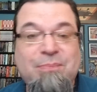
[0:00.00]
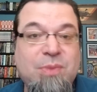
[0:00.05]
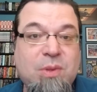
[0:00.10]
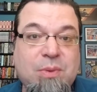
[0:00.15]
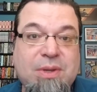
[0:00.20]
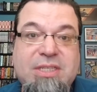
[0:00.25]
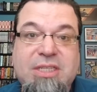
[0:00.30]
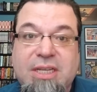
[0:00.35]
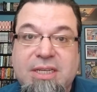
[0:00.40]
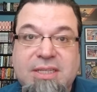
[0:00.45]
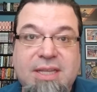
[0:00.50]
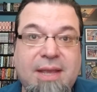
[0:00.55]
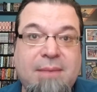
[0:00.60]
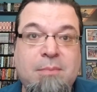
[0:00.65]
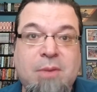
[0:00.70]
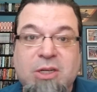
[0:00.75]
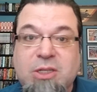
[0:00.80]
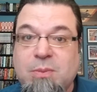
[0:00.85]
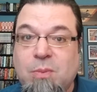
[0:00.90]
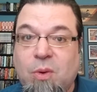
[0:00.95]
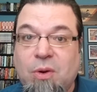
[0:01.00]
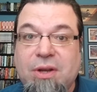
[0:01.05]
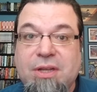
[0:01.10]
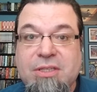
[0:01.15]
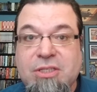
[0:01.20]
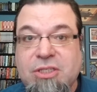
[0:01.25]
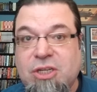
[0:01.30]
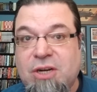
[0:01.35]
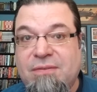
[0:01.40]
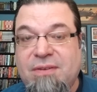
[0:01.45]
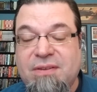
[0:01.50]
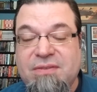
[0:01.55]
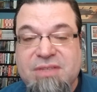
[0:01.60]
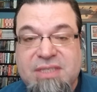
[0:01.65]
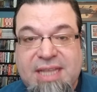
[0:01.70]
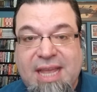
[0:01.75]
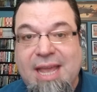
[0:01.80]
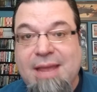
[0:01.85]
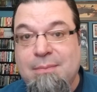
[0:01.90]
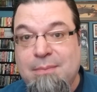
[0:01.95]
which is a much more conservative
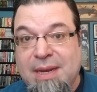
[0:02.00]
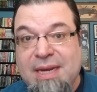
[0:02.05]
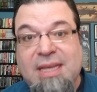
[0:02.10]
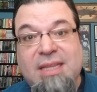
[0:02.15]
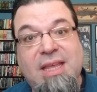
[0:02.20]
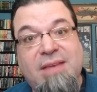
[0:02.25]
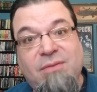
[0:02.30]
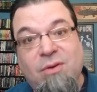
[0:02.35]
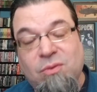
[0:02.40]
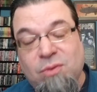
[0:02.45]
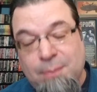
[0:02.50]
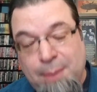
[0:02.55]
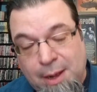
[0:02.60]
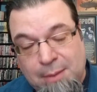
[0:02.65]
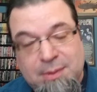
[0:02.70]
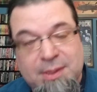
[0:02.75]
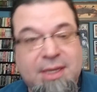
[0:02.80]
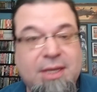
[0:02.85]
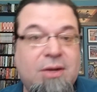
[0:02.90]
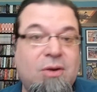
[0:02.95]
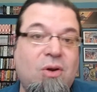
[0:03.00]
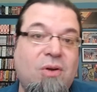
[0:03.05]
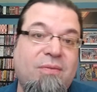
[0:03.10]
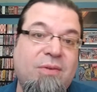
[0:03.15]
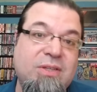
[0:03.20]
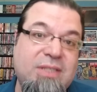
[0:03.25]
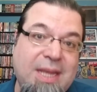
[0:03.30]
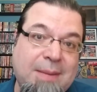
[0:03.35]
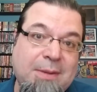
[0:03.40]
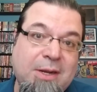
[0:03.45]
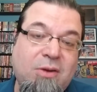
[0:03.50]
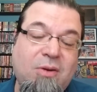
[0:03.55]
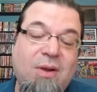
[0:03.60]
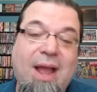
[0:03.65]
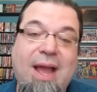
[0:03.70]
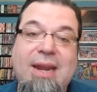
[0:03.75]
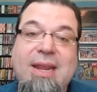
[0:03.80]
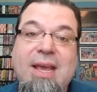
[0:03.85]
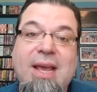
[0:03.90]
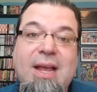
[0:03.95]
state, meaning they vote Republican over
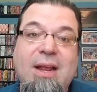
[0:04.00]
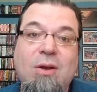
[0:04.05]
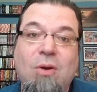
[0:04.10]
Democrat.